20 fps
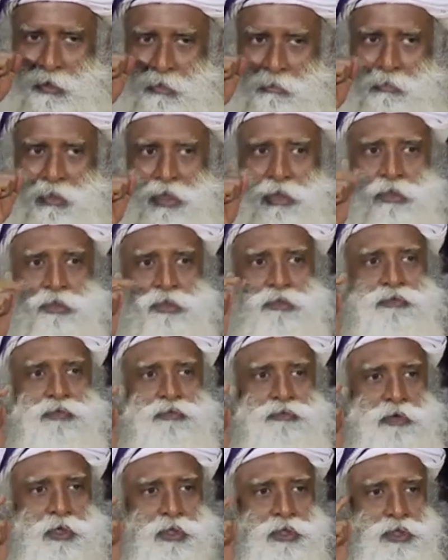because if
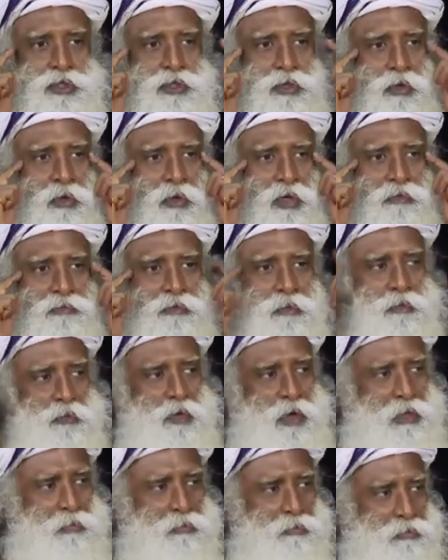you function only from
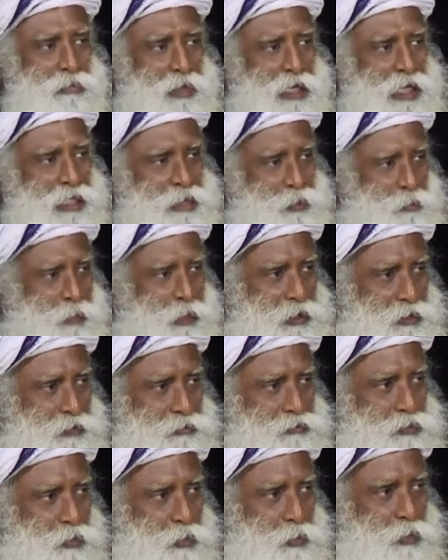one aspect
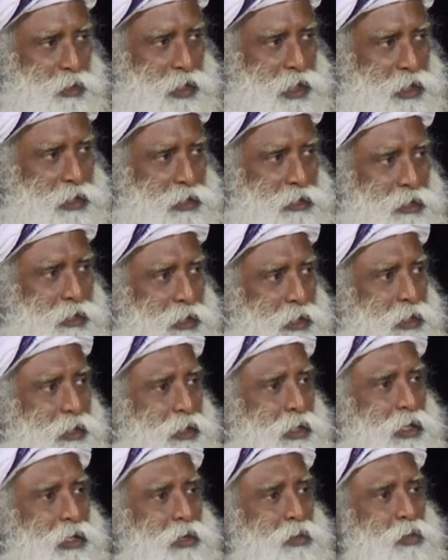of your brain,
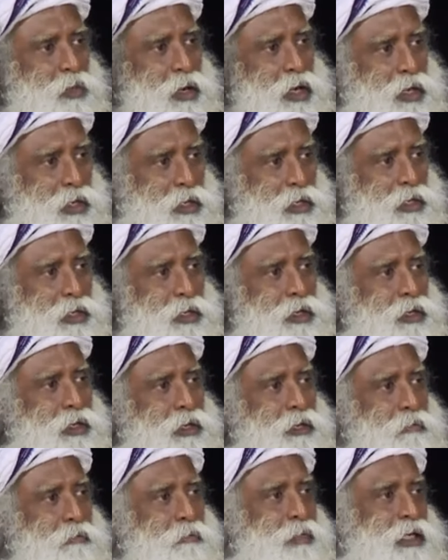it'll work,
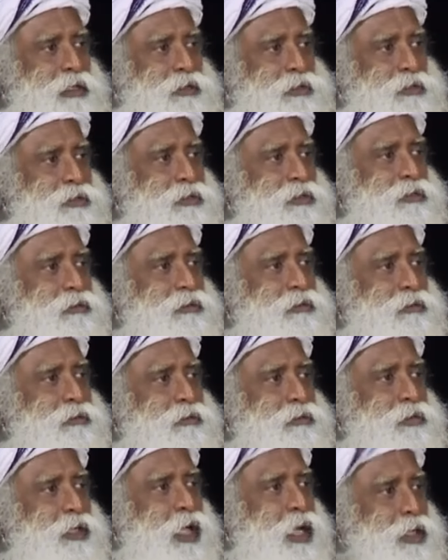but
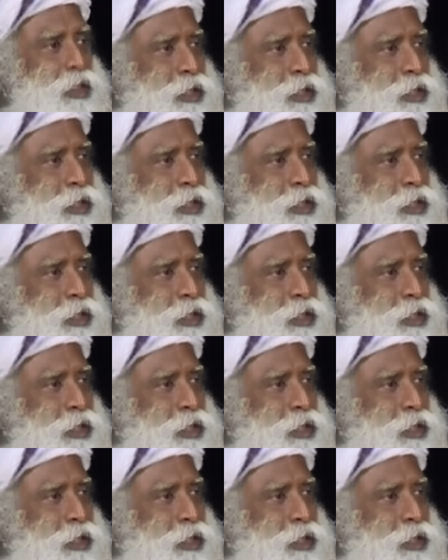not